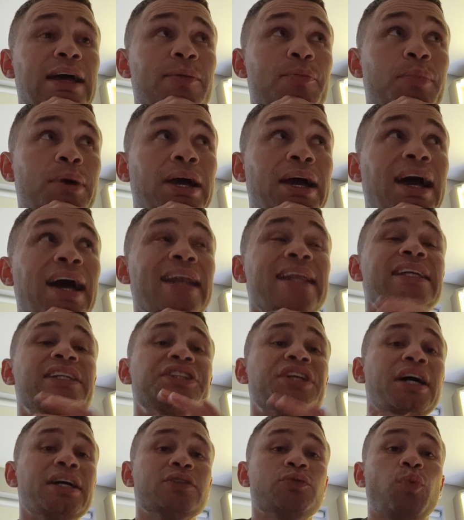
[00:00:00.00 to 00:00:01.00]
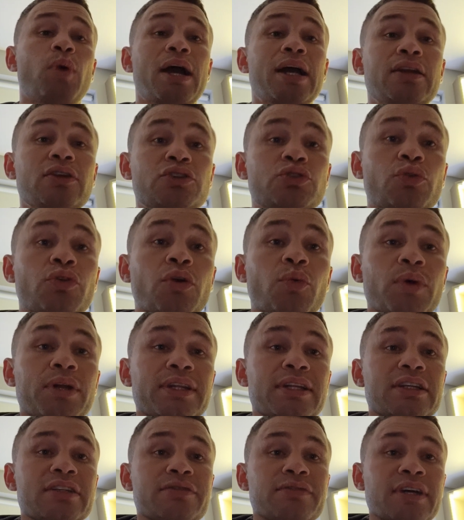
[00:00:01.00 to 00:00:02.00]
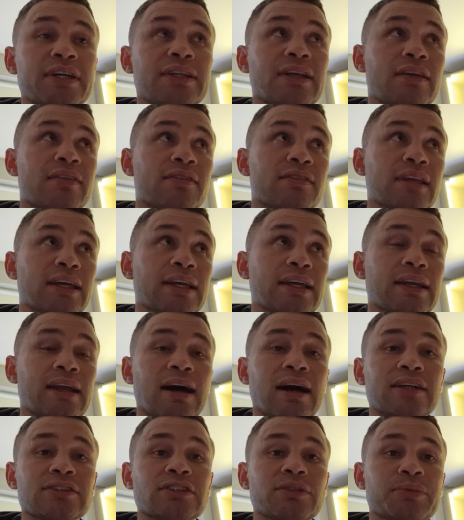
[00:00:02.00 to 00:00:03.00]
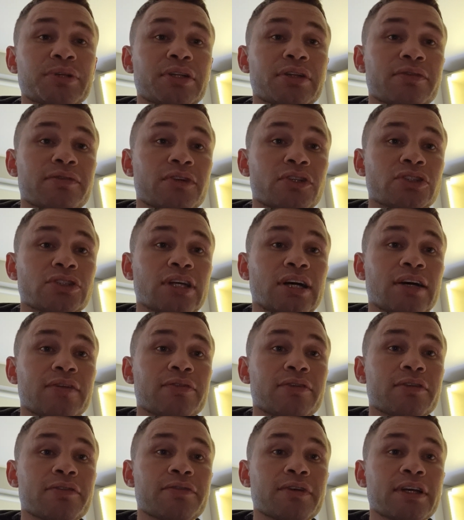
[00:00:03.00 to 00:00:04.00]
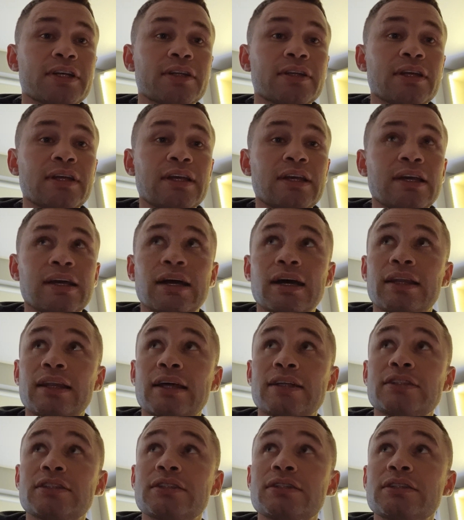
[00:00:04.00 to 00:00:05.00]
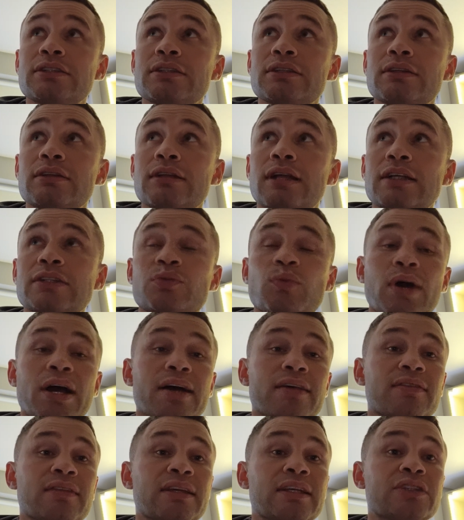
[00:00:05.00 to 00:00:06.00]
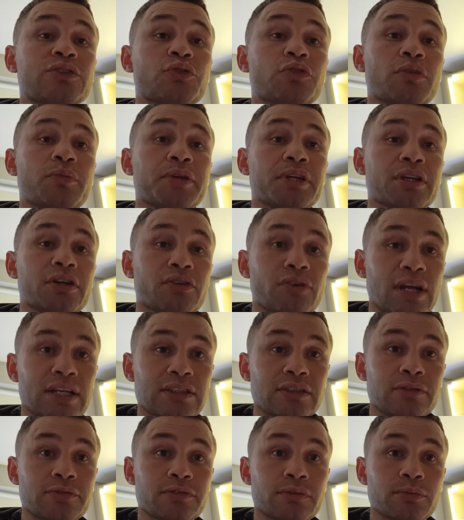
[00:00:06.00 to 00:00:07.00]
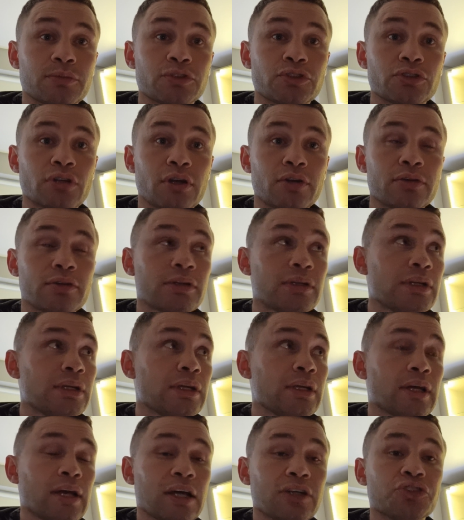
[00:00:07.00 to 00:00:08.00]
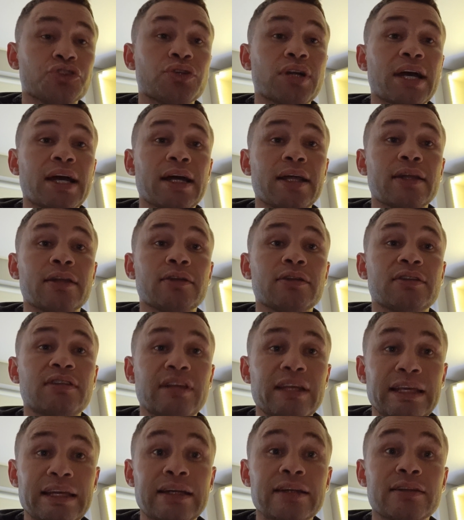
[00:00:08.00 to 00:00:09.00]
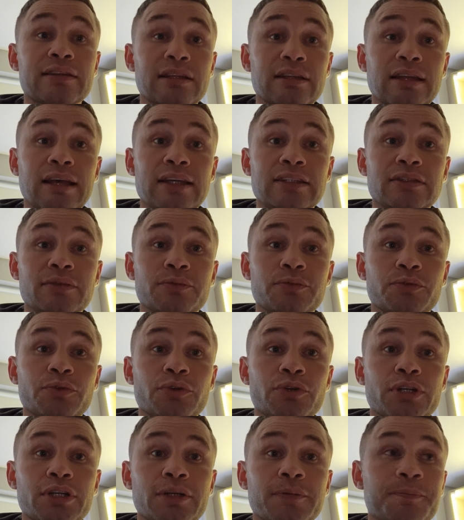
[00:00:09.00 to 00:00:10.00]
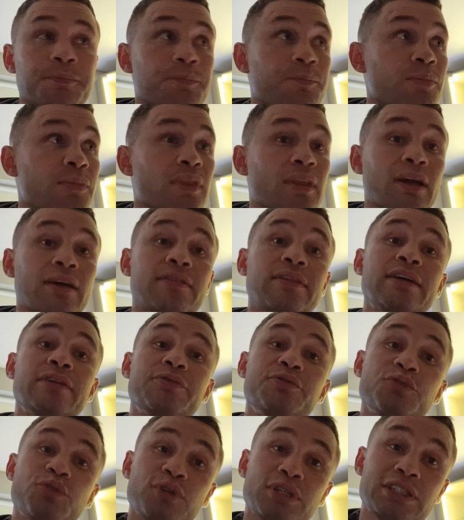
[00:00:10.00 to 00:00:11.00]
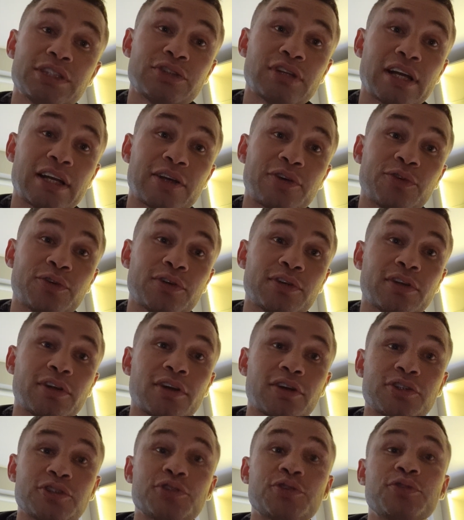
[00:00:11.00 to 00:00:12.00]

by any chance Wilder's going to win this fight, I think it has to be in the first half of the fight, and that's why I think he's going to be aggressive from the start and try and take it to Tyson Fury. I think Fury's trying to